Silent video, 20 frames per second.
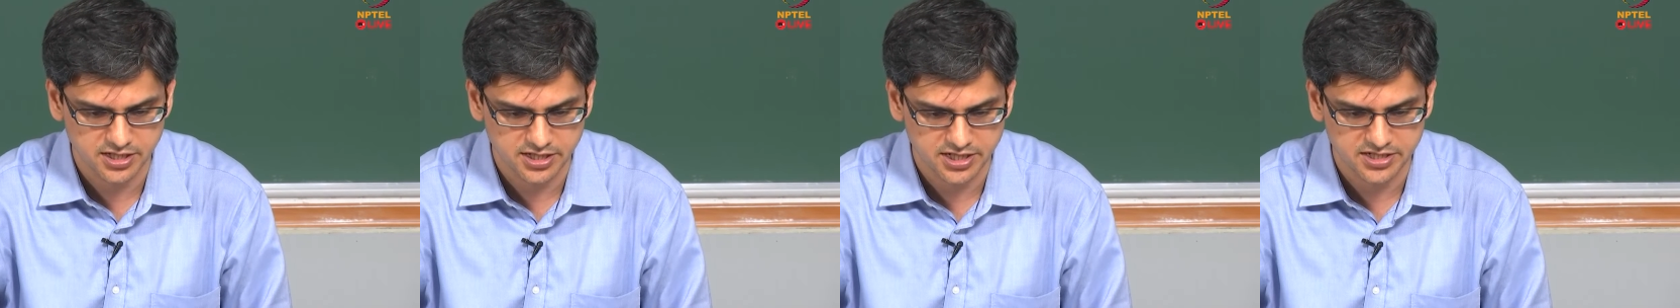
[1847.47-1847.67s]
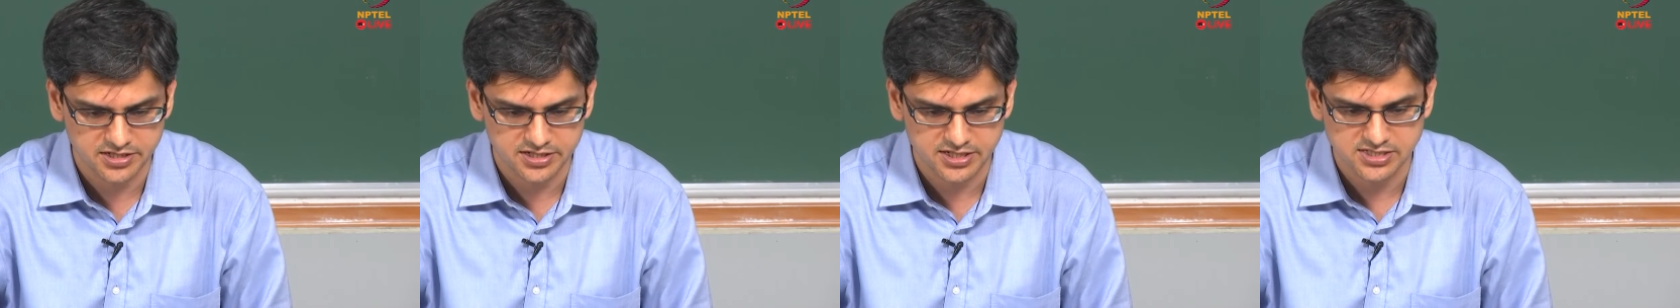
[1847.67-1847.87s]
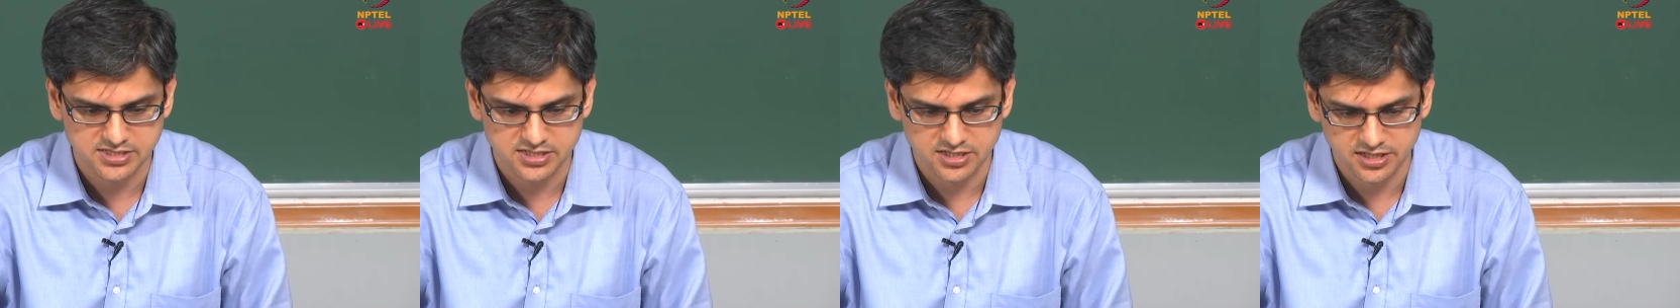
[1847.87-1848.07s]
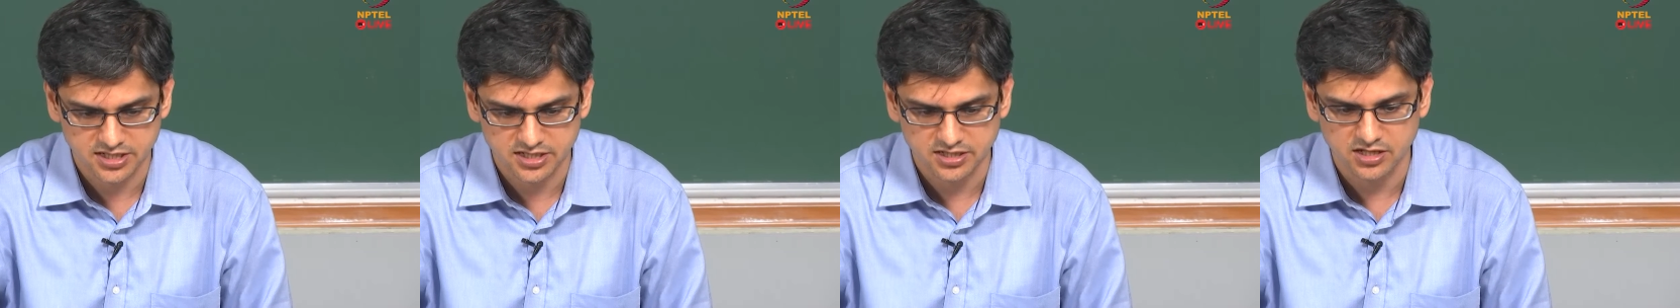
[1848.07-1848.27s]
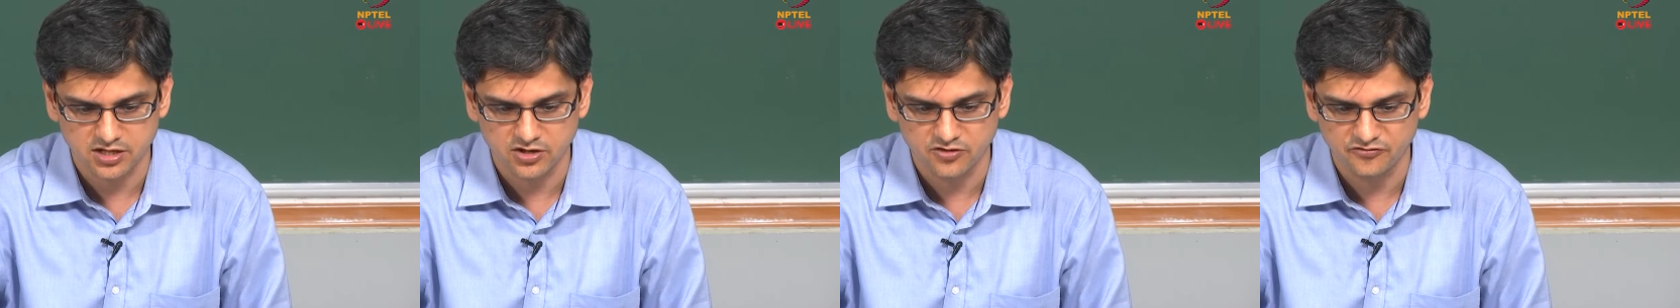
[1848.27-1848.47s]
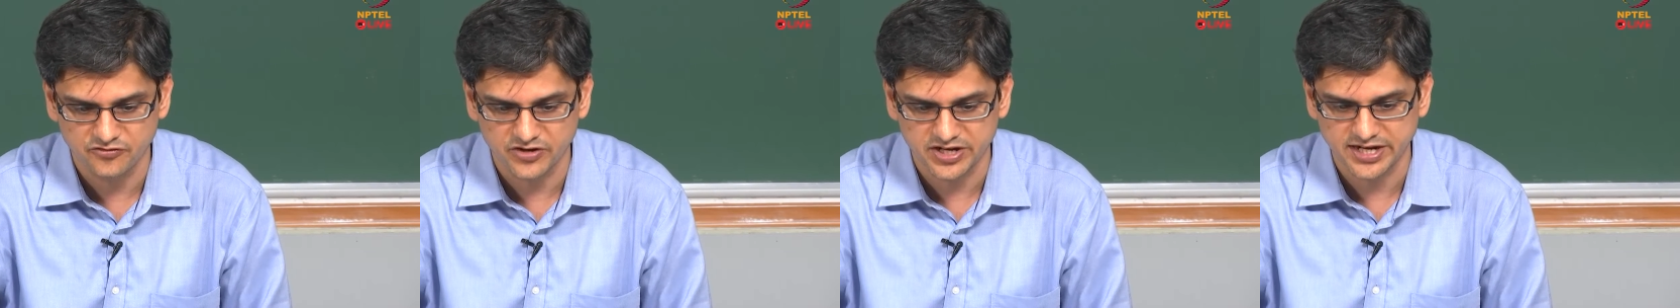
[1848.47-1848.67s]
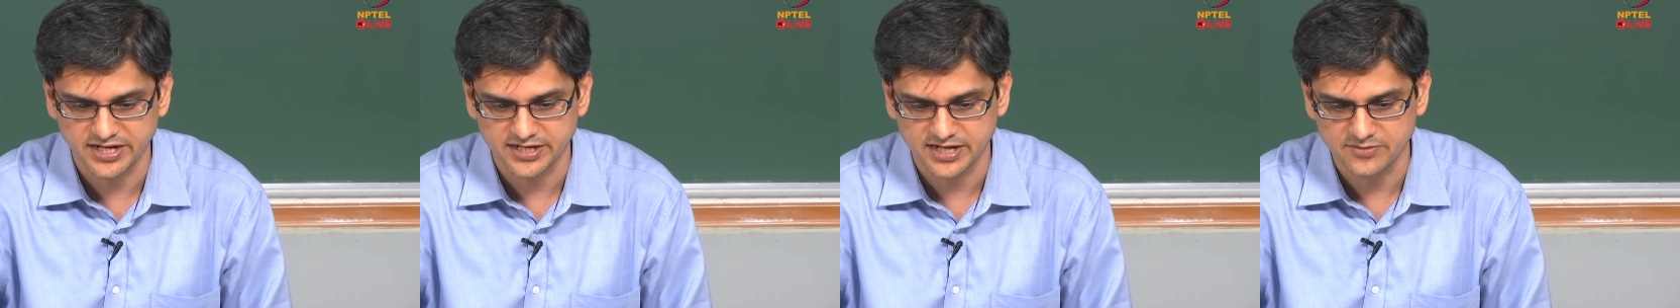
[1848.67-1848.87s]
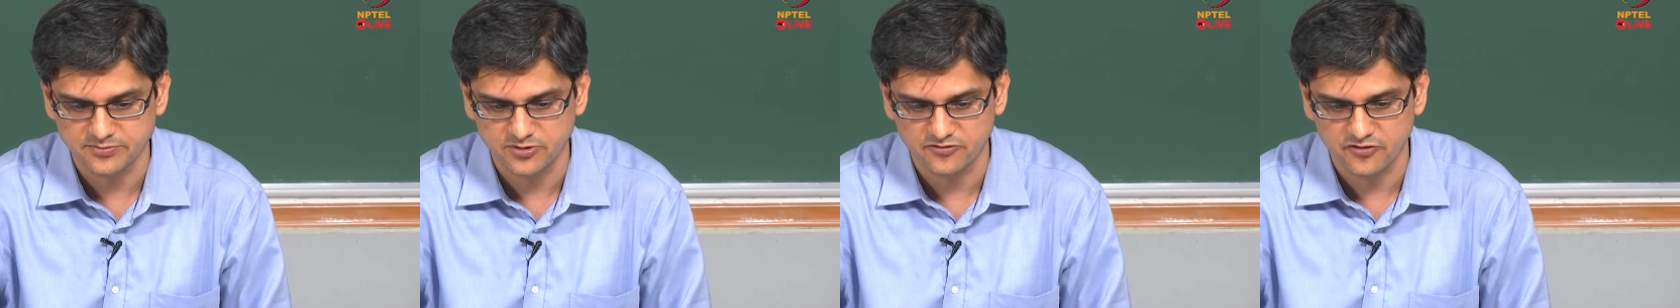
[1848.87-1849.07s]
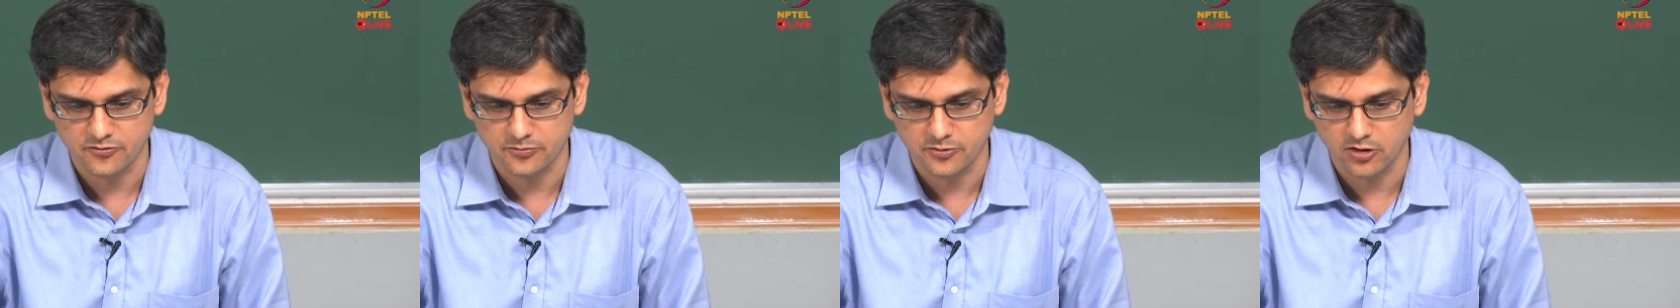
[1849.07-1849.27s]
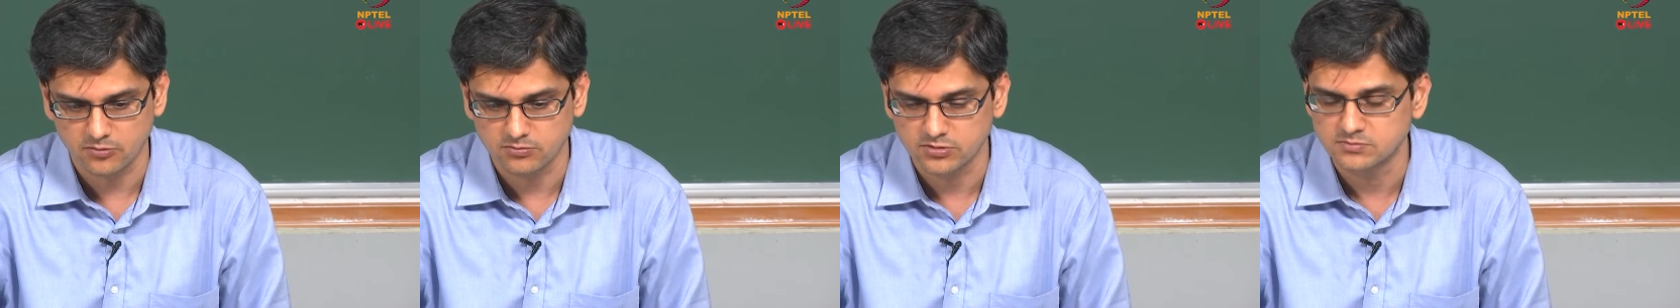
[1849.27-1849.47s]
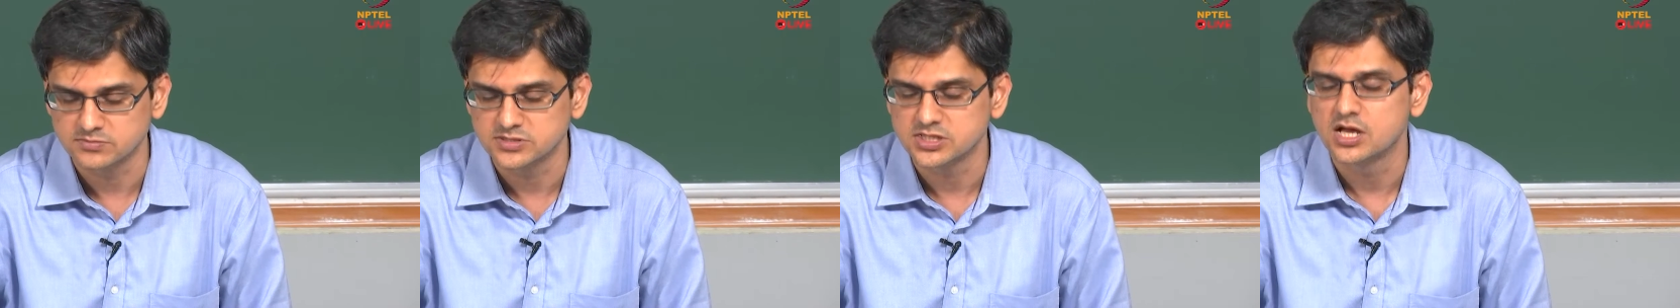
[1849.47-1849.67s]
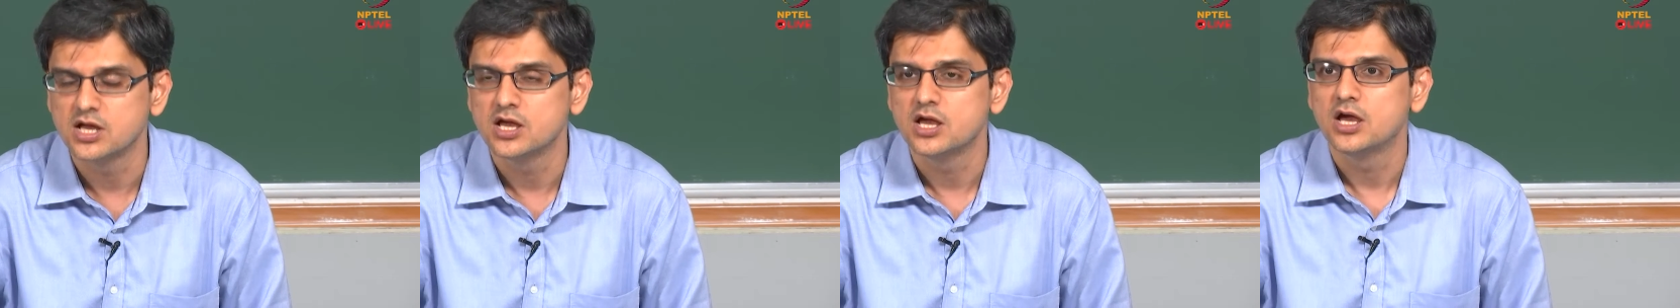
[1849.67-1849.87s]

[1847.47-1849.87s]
interested in curve fitting type of a problems,